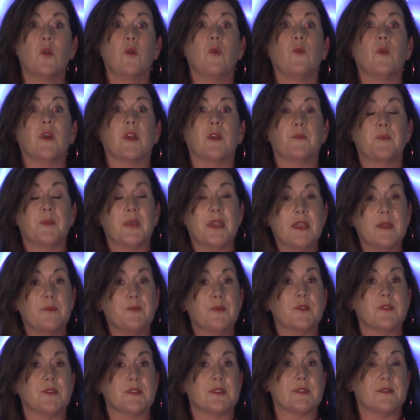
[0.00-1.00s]
where
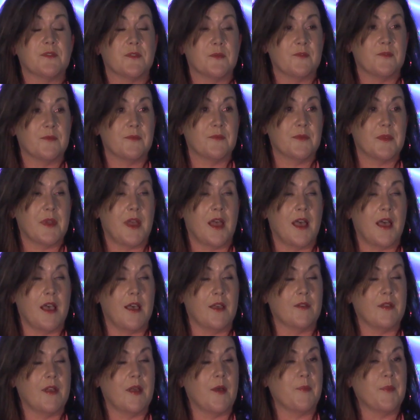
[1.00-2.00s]
people's
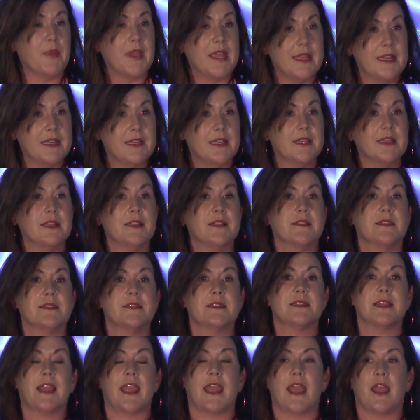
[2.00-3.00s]

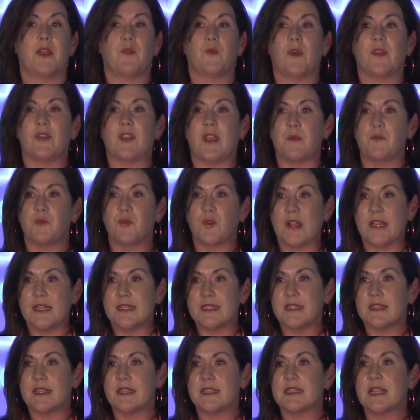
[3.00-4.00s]
opinions and what they bring
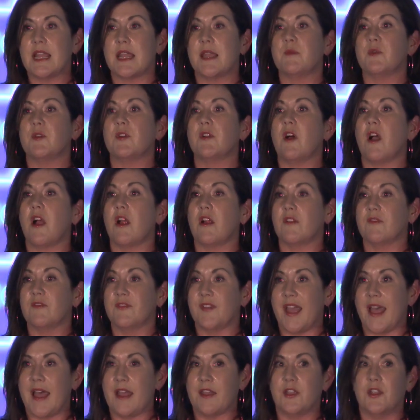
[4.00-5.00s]
to the table are
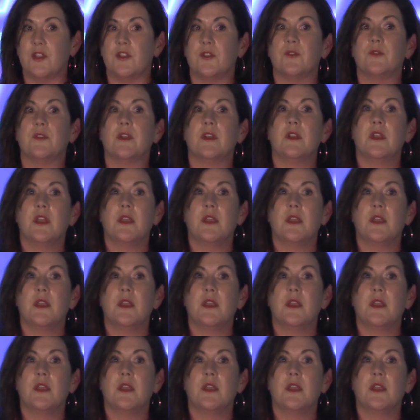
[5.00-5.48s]
valued,